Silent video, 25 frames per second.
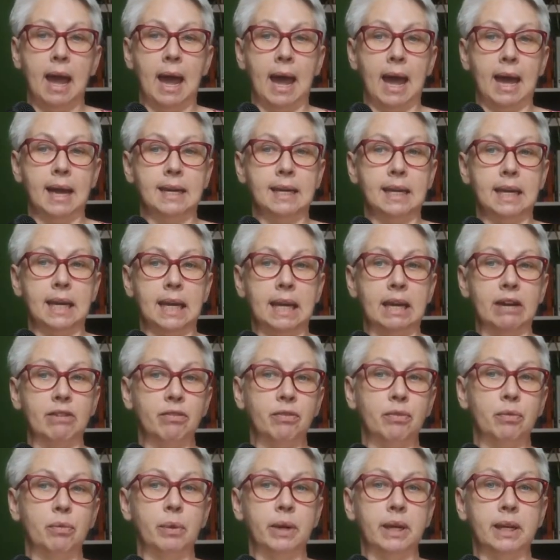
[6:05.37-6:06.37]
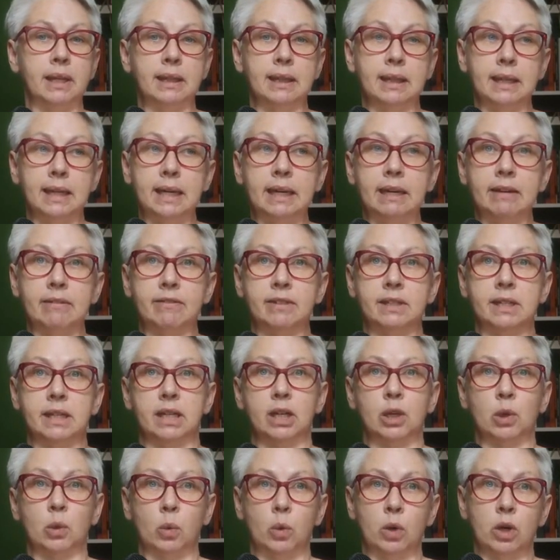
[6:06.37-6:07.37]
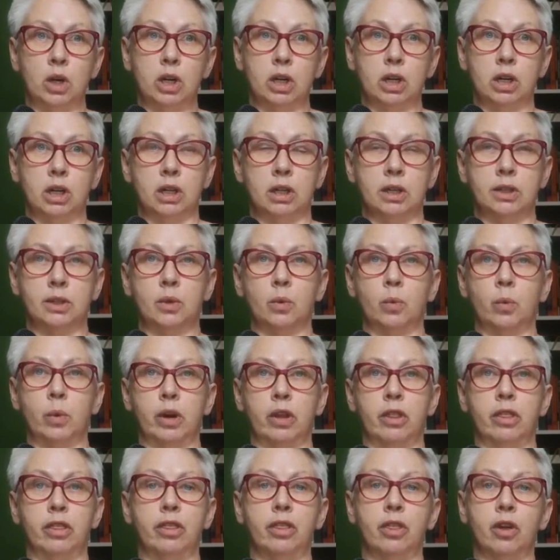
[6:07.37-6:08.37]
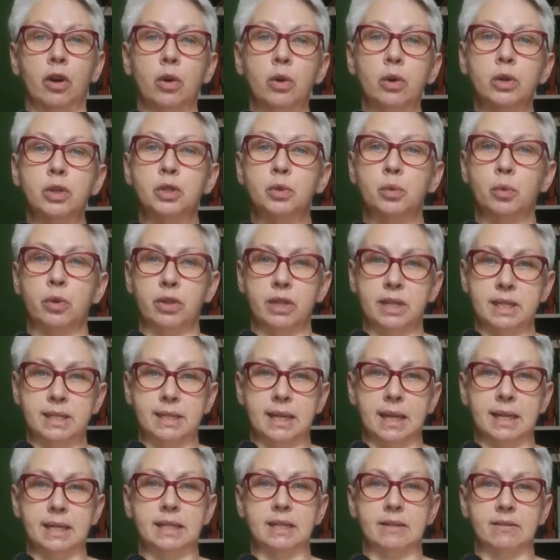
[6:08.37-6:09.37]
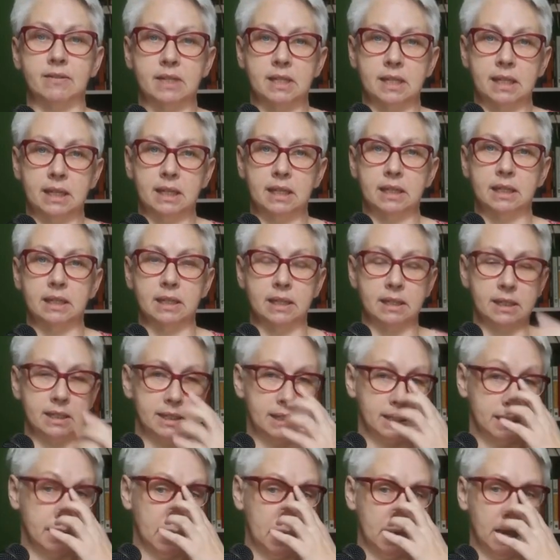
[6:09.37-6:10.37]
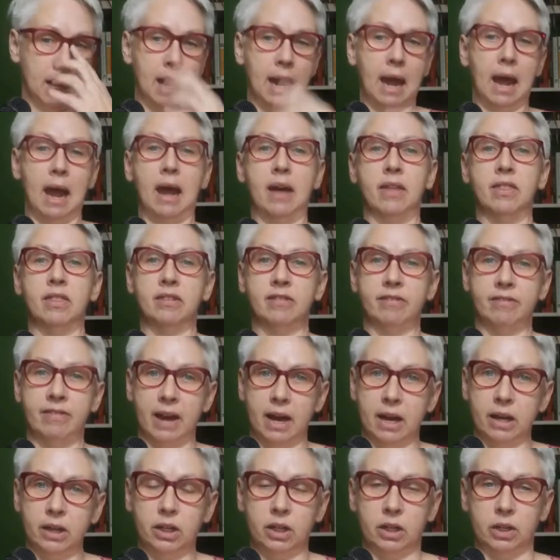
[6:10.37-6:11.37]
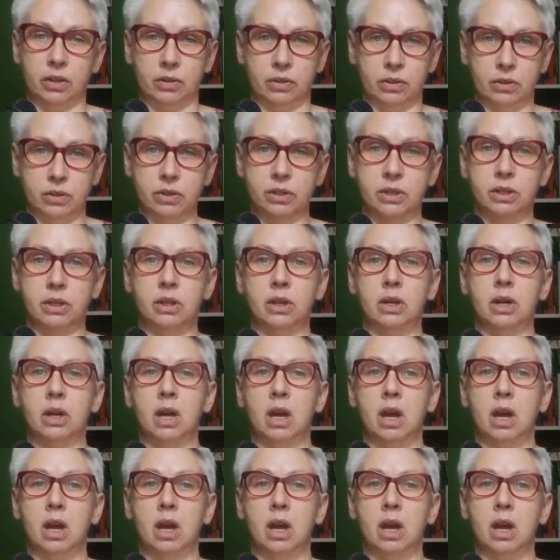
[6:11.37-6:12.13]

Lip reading: And if we lived in a world where those were the sets of skills and the values